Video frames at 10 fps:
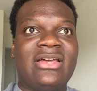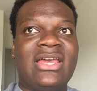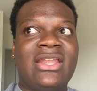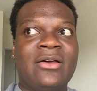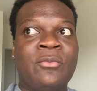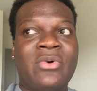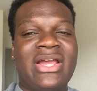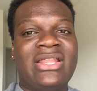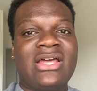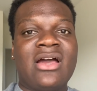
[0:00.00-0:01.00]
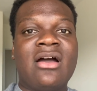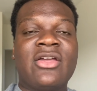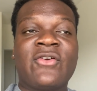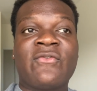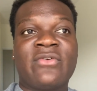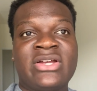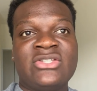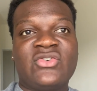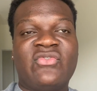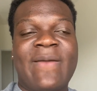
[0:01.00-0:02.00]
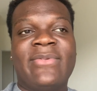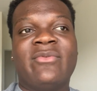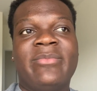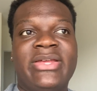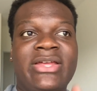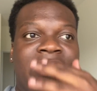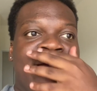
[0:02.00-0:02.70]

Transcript: in a way that your friends or family would be.